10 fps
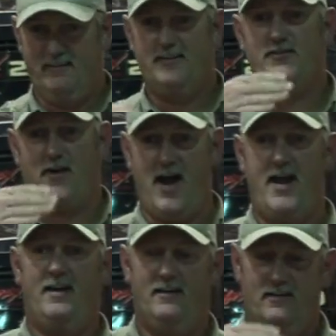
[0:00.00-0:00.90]
That's
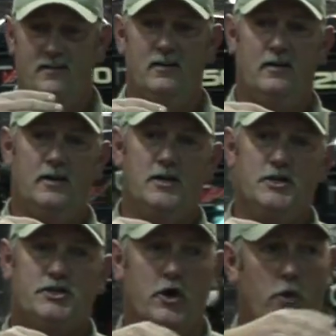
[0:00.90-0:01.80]
right.
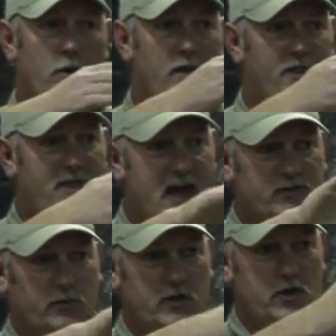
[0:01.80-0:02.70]
So
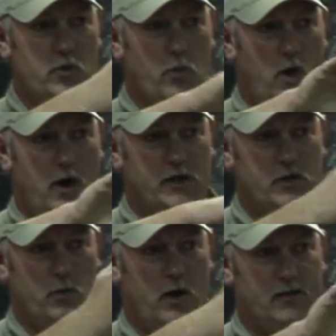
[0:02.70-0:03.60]
that's what you want.
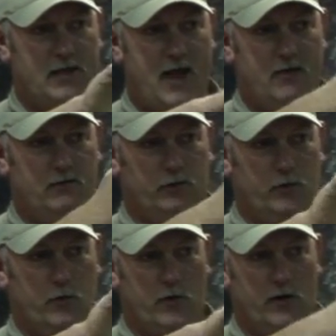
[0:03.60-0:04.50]
You want that
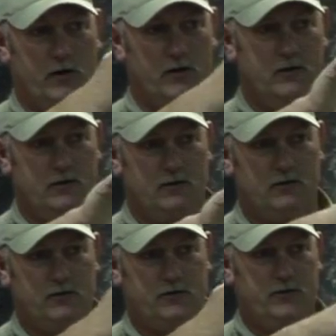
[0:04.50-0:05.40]
lure
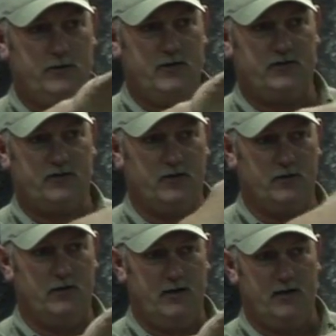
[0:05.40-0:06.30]
to do this
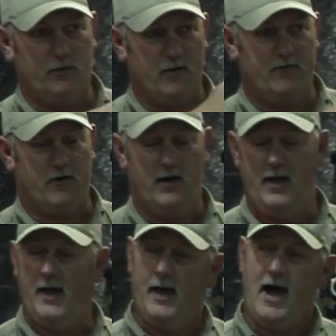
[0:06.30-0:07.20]
in the river.
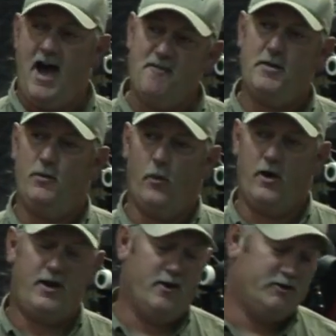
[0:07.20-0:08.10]
I've been
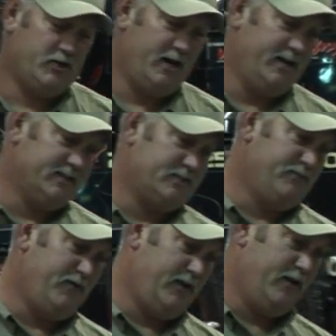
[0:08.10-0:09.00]
working on trying to get
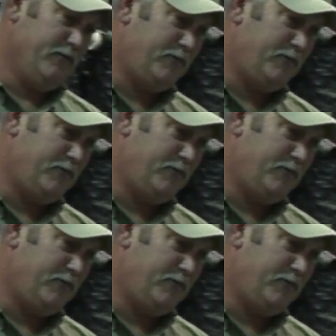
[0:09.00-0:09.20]
some video